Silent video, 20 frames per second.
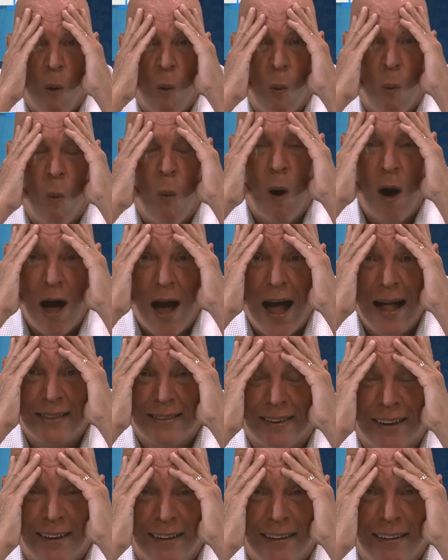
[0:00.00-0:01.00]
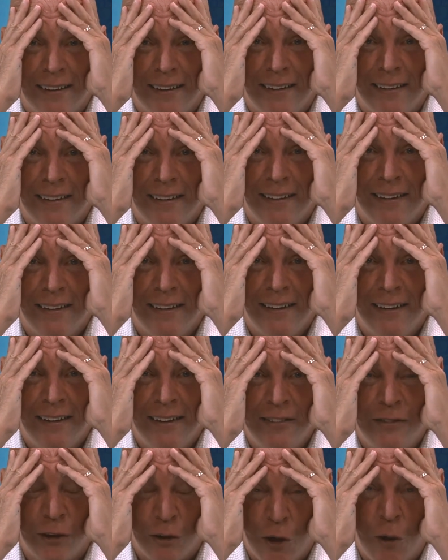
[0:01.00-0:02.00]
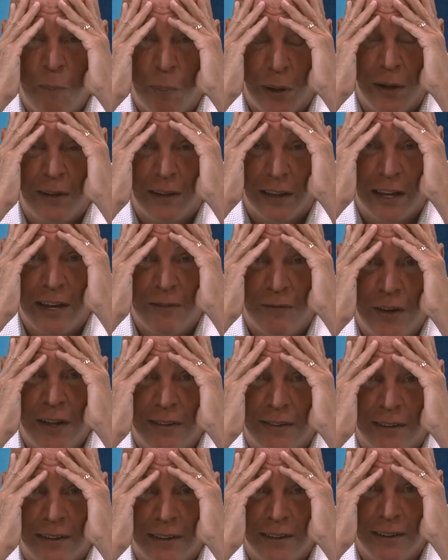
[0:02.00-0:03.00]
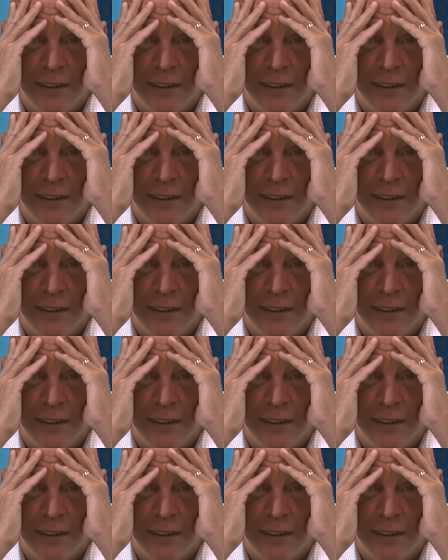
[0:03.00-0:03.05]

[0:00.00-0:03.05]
What? Do you believe it?